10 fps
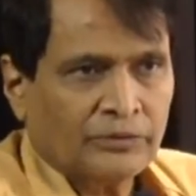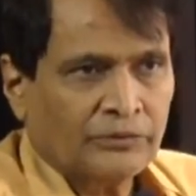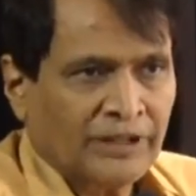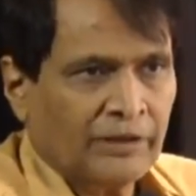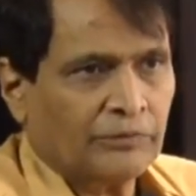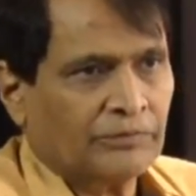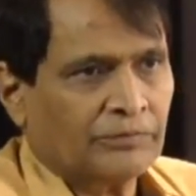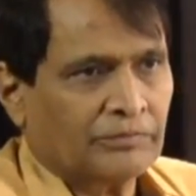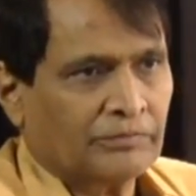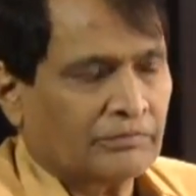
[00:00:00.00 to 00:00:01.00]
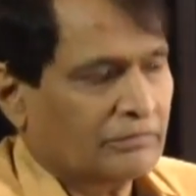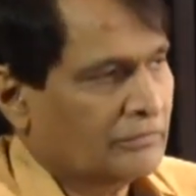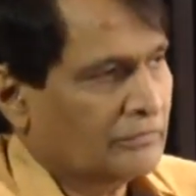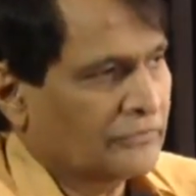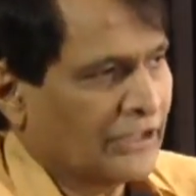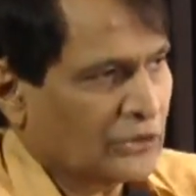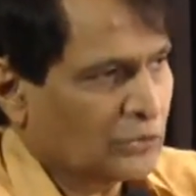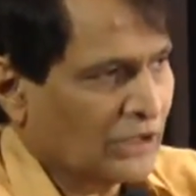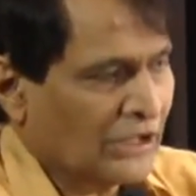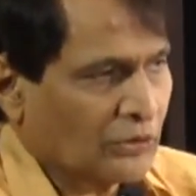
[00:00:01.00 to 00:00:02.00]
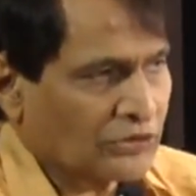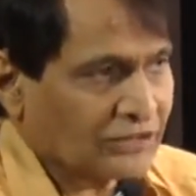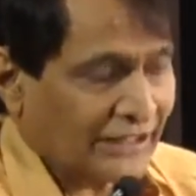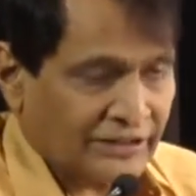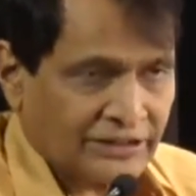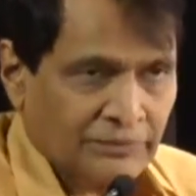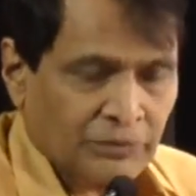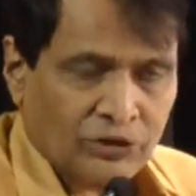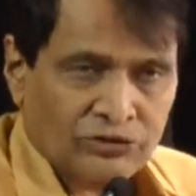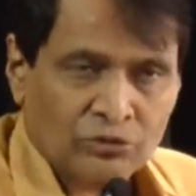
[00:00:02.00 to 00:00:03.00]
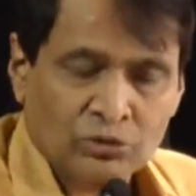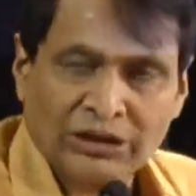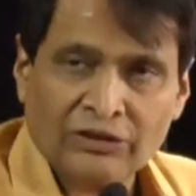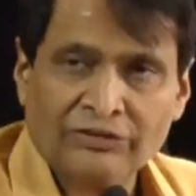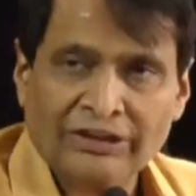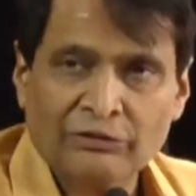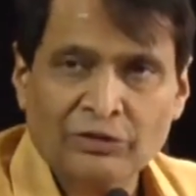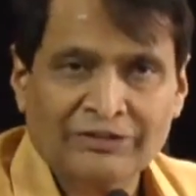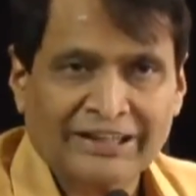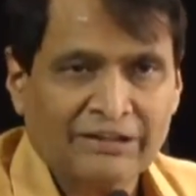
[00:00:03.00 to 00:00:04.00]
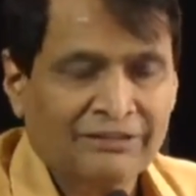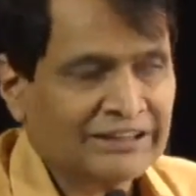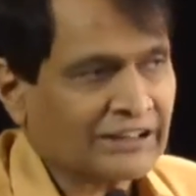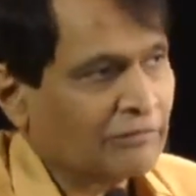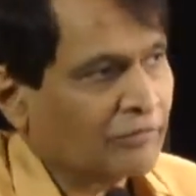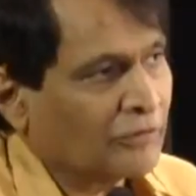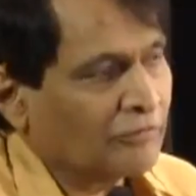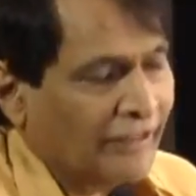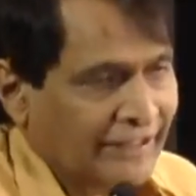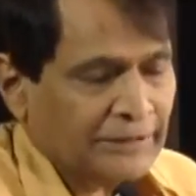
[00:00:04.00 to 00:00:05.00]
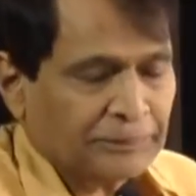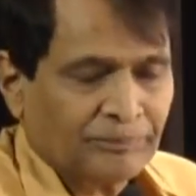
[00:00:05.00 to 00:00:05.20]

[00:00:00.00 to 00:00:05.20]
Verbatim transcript: we have we have to work out a strategy because two-thirds of the revenue of the railways come from freight.